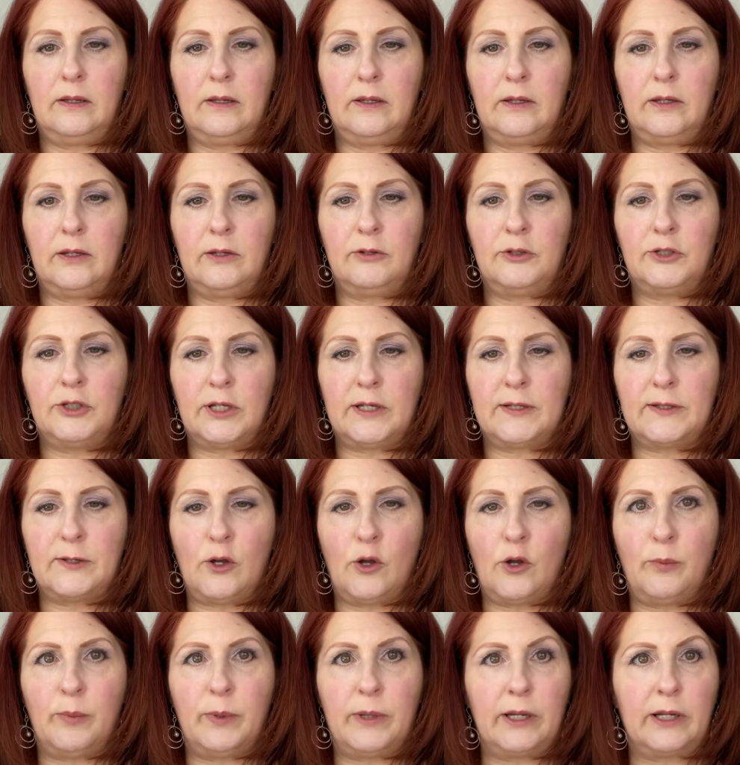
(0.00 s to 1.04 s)
you just
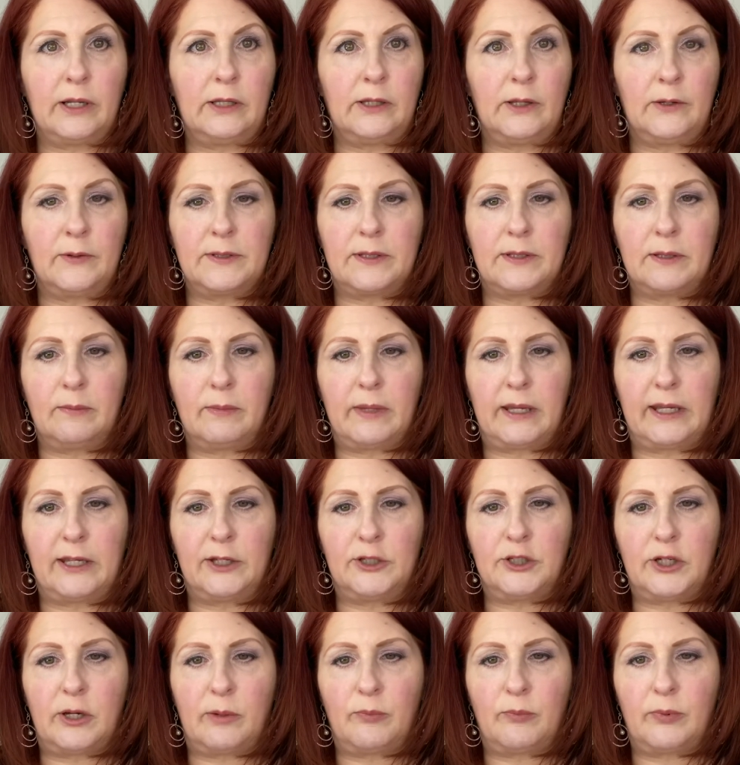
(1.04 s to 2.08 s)
open and close them like a
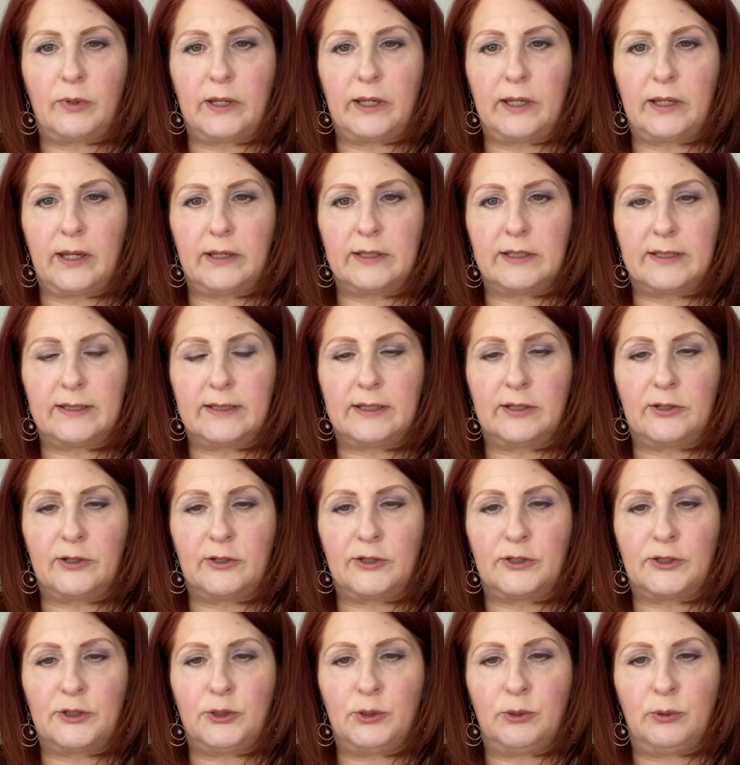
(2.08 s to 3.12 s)
jump ring.
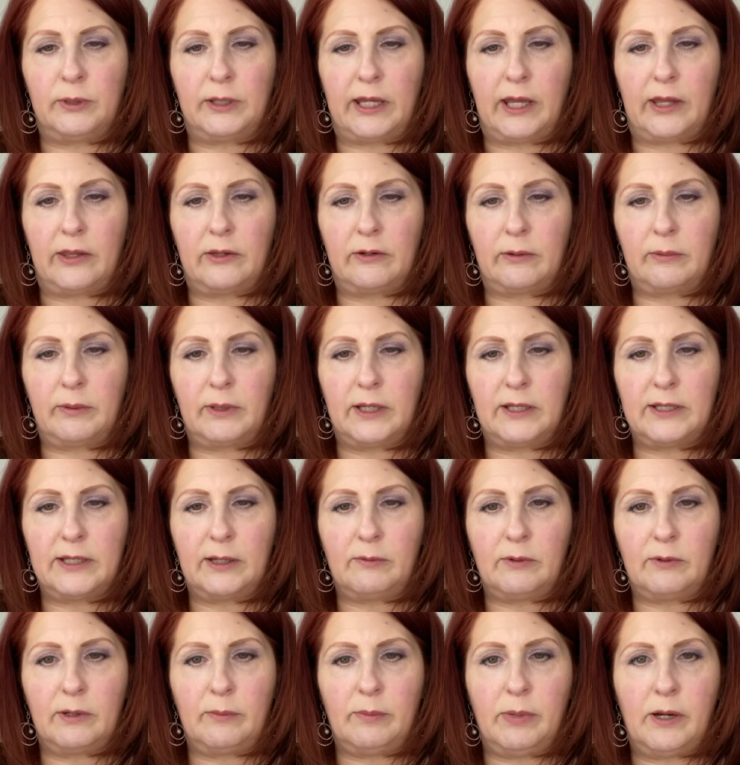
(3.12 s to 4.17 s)
Here's two together. I'm going to take
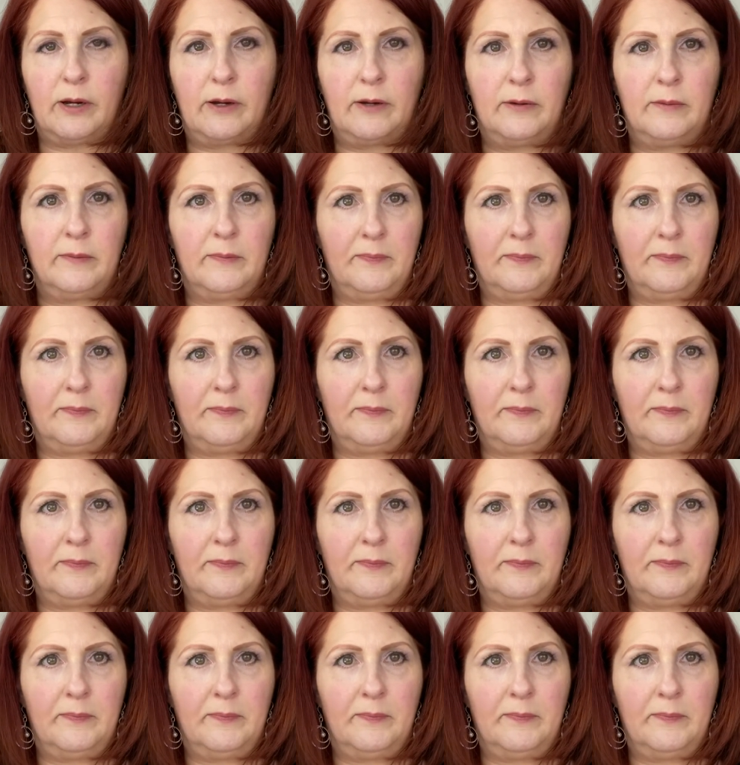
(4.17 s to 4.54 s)
one apart.